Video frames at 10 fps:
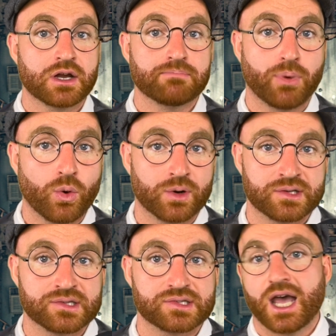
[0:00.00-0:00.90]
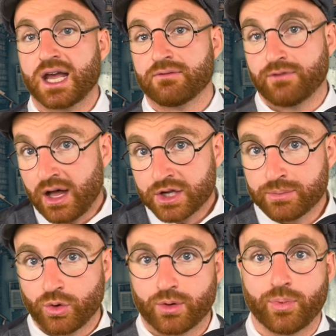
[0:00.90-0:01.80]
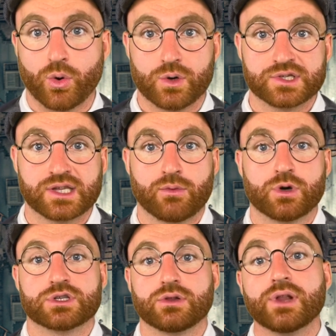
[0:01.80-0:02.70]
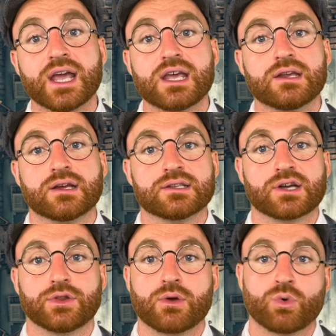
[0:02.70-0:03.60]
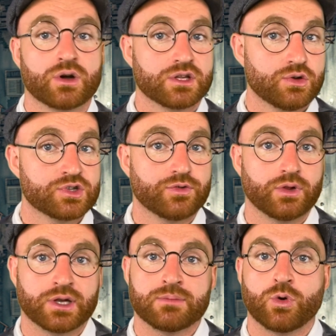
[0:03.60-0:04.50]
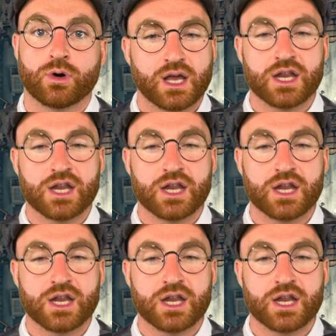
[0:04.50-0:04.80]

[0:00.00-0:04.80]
importance, and valuable reports that were delayed until they weren't useful anymore. In